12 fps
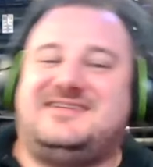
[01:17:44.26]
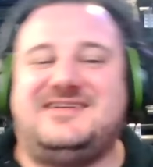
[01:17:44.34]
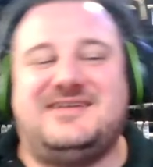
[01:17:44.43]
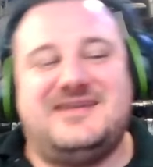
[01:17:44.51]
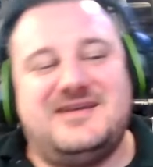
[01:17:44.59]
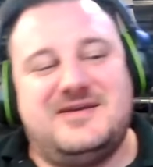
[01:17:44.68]

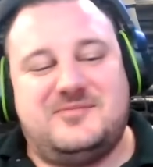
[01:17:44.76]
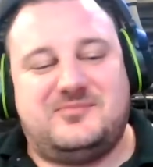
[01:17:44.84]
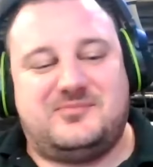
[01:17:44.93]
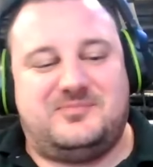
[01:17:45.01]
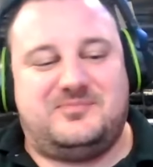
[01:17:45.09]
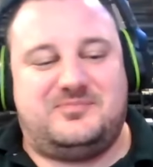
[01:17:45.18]
Hell
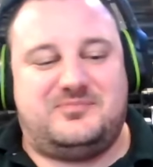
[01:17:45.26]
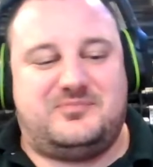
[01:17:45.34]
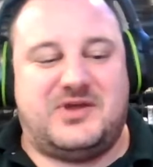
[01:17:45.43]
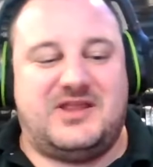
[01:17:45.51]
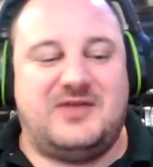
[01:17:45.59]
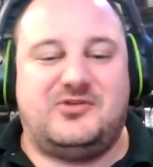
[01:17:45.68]
yeah.
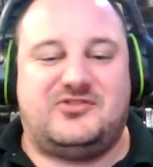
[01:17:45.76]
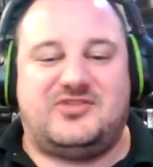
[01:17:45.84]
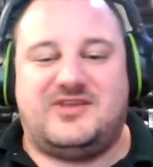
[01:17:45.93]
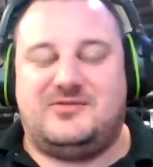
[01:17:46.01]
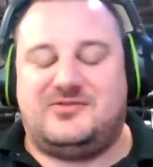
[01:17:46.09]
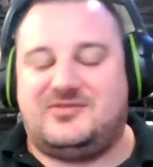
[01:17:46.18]
But it was
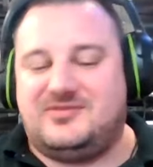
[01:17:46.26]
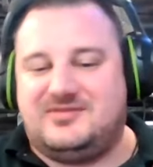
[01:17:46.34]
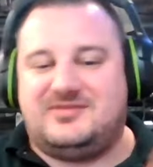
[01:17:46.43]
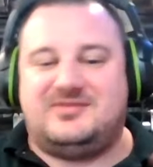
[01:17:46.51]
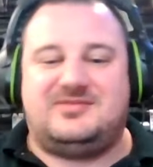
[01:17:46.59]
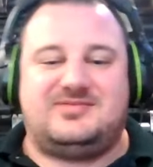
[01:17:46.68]
it was
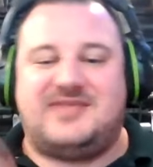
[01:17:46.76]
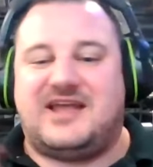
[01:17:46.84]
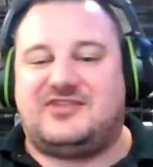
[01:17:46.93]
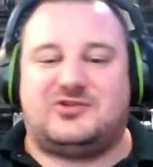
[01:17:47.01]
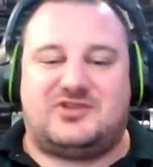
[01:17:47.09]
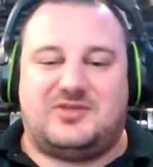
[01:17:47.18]

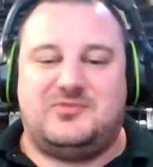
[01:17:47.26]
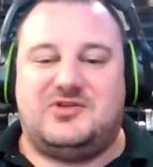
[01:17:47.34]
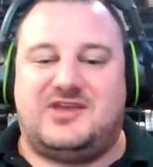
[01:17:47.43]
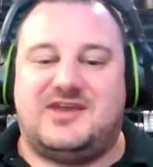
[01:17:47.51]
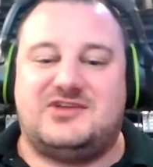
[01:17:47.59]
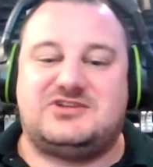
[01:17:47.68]
that sort of
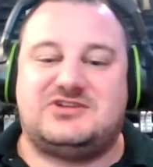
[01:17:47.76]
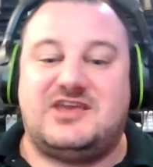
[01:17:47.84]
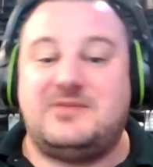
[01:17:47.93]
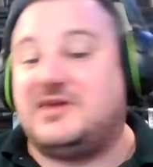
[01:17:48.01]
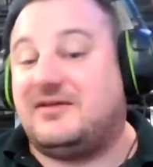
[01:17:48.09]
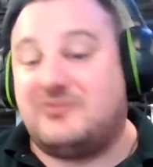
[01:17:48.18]
communication,
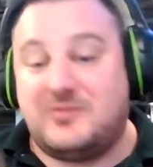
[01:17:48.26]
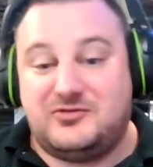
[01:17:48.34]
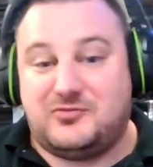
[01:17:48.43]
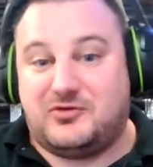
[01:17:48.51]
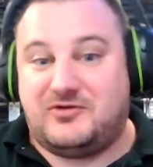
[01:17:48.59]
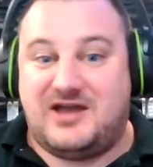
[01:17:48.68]
keeping
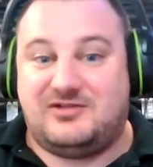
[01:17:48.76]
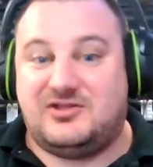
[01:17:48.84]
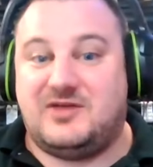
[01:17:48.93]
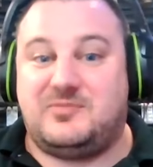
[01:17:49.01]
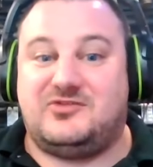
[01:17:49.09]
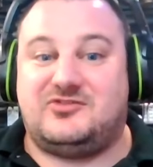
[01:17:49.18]
everybody's morale
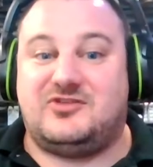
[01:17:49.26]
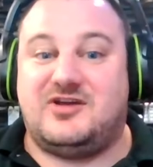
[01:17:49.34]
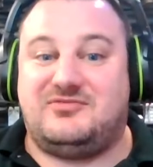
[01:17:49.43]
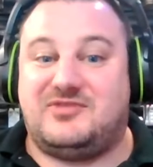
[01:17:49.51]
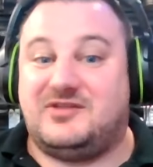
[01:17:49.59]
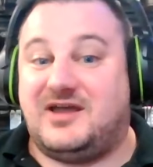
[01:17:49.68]
up and
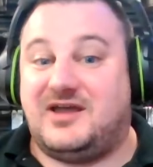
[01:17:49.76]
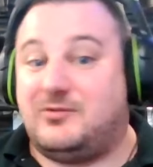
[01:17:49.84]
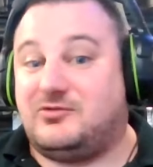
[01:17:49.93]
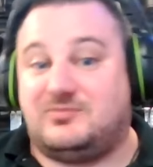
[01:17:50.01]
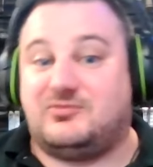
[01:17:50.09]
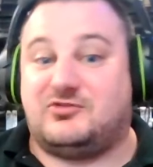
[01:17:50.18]
stuff that I
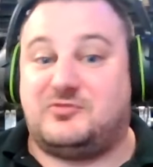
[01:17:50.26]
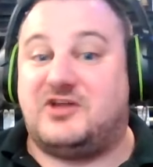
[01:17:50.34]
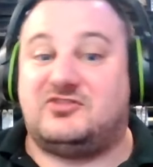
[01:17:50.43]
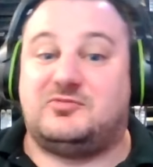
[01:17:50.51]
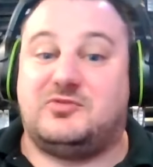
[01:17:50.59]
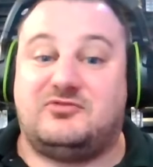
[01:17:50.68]
was
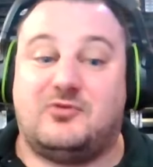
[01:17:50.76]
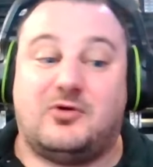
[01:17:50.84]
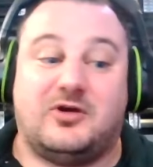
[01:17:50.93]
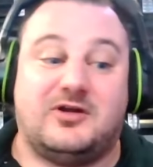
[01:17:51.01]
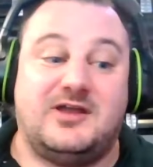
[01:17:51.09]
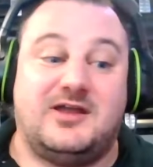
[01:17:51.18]
responsible
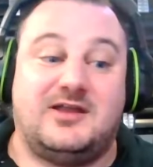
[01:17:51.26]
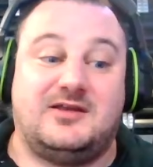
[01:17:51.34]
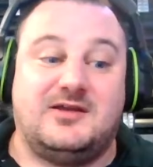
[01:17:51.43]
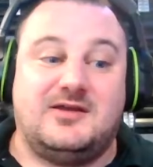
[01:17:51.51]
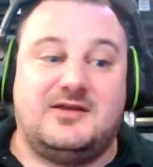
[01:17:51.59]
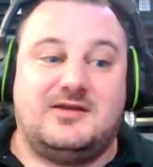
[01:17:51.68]
for, and
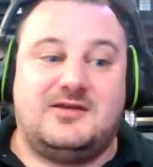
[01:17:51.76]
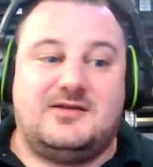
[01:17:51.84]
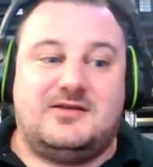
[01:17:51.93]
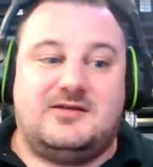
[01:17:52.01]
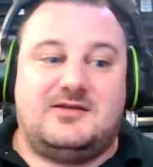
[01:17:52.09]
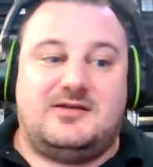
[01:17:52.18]

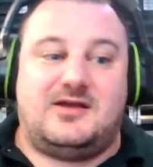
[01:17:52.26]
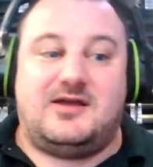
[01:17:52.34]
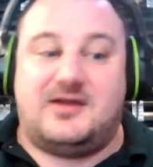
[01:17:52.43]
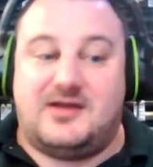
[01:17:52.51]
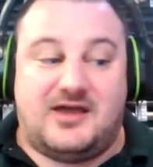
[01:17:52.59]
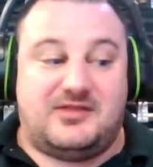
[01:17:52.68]

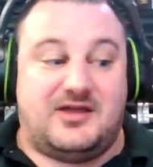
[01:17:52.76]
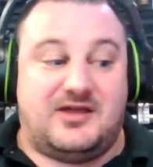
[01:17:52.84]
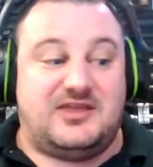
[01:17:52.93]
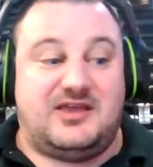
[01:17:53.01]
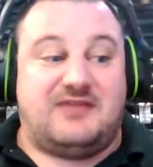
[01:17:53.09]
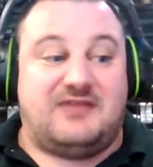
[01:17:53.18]
I, I
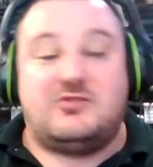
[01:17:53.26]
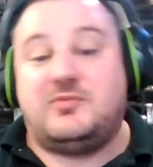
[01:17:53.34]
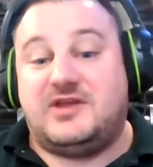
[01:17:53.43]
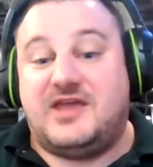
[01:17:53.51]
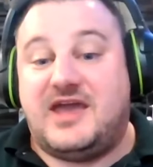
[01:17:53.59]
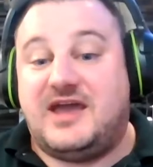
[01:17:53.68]
think
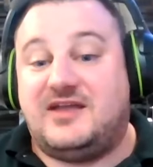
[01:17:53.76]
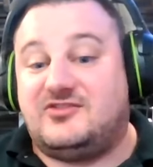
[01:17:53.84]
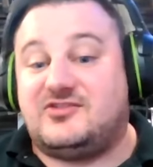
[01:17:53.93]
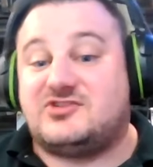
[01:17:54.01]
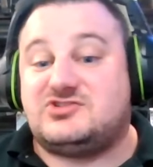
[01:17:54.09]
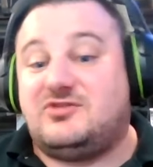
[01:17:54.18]
everybody had
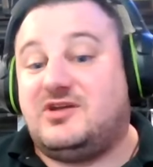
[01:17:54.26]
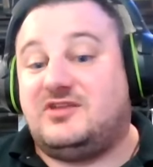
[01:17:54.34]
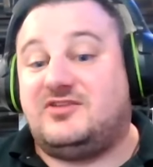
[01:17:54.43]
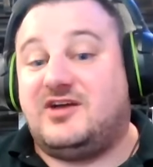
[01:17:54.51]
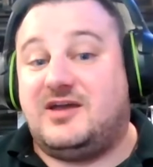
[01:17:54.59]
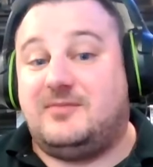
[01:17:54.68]
such a great
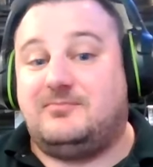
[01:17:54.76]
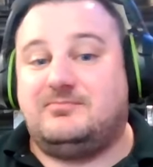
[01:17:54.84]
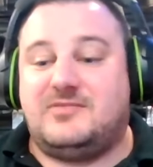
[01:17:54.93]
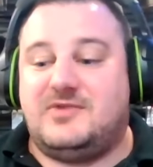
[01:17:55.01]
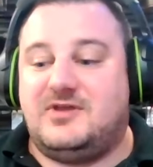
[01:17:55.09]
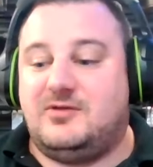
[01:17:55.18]
time.
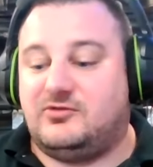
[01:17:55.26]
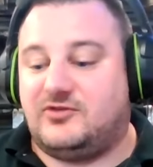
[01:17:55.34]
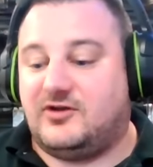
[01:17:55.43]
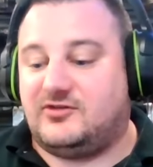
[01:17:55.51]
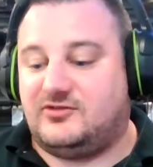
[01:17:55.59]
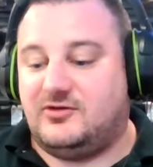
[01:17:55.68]
It was
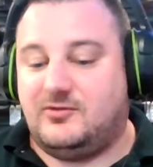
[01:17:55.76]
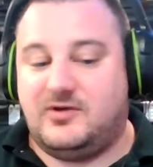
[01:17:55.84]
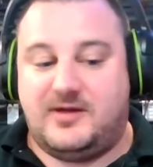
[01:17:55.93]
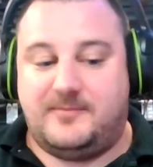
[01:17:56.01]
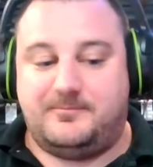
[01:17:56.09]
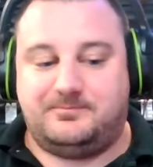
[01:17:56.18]
also
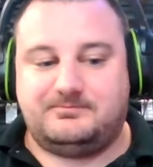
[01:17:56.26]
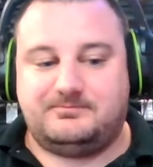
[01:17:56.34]
um,